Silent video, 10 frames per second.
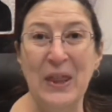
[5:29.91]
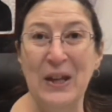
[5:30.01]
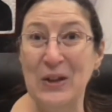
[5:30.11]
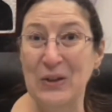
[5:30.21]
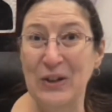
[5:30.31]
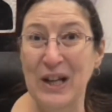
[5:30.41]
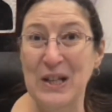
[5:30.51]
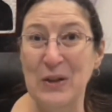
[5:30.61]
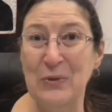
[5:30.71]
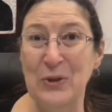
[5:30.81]
thicker thread
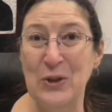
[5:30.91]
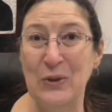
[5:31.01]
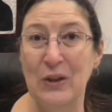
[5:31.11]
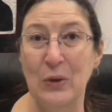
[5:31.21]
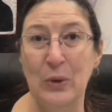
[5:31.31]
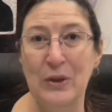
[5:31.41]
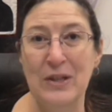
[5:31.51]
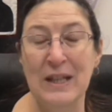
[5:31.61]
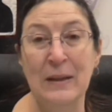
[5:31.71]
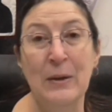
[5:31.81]
for doing the
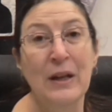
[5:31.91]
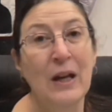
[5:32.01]
quilting,